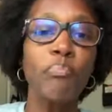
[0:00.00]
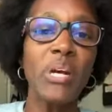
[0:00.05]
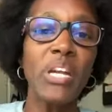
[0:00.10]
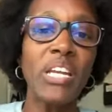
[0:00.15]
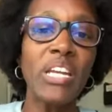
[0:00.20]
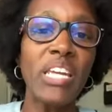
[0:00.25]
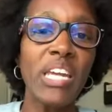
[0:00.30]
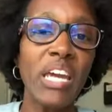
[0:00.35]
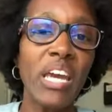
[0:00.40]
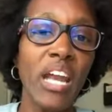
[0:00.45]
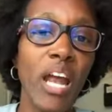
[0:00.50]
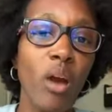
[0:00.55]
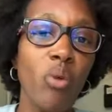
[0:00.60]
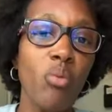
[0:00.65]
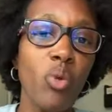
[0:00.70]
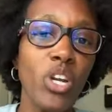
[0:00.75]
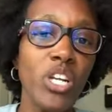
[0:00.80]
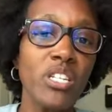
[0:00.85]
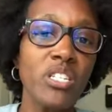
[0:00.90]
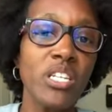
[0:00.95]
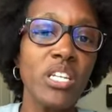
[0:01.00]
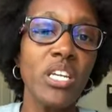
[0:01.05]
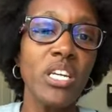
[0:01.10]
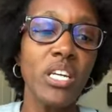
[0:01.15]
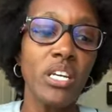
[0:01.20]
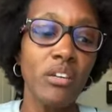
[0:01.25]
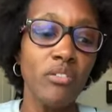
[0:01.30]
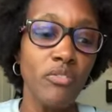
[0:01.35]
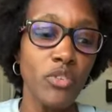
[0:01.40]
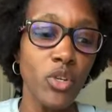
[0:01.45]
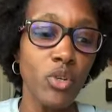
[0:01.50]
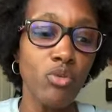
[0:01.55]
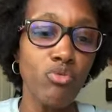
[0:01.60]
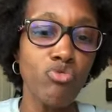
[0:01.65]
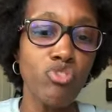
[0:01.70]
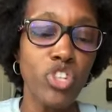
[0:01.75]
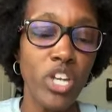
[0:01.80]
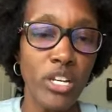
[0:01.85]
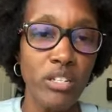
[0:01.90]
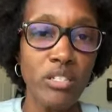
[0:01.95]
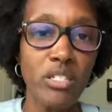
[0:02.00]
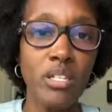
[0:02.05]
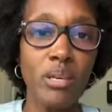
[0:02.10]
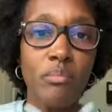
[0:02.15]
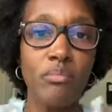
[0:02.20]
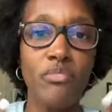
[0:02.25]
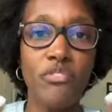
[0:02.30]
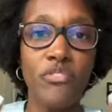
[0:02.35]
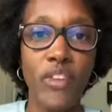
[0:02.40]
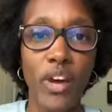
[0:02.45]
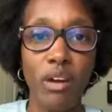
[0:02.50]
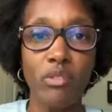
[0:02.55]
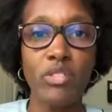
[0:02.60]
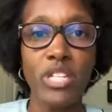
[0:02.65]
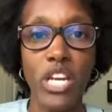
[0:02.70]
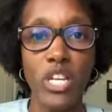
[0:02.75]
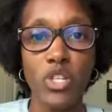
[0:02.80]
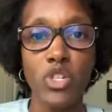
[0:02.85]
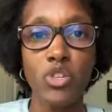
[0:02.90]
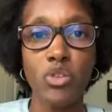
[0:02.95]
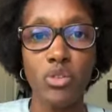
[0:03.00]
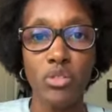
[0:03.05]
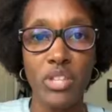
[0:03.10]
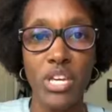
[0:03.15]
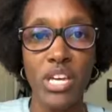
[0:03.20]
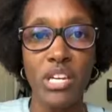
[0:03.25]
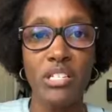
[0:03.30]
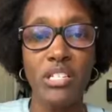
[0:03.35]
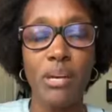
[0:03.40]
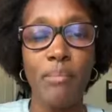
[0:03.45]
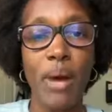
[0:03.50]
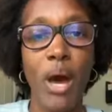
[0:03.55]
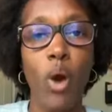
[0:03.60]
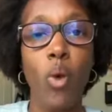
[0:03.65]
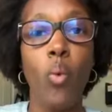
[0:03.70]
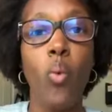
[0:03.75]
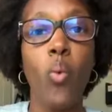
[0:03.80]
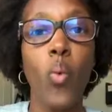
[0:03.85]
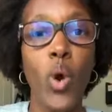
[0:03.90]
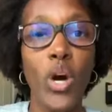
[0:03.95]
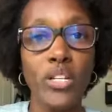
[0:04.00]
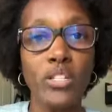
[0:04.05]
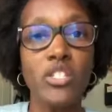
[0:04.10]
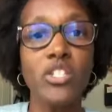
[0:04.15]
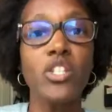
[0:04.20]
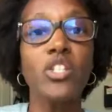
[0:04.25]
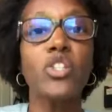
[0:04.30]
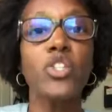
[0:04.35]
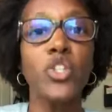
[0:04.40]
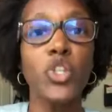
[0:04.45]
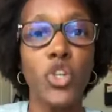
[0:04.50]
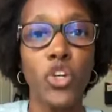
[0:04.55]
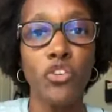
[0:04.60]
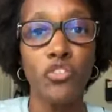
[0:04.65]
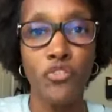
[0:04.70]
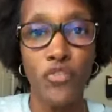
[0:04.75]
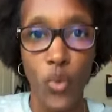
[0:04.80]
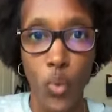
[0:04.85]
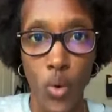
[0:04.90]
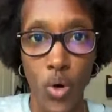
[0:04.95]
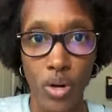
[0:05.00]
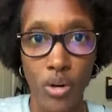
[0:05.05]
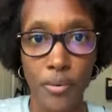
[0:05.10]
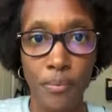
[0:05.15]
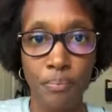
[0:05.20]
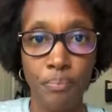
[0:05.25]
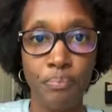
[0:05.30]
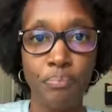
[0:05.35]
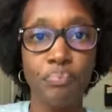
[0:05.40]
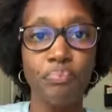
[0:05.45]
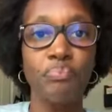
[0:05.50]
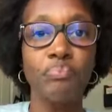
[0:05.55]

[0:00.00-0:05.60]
But again, I wanted to give you just some foundational things about what to look for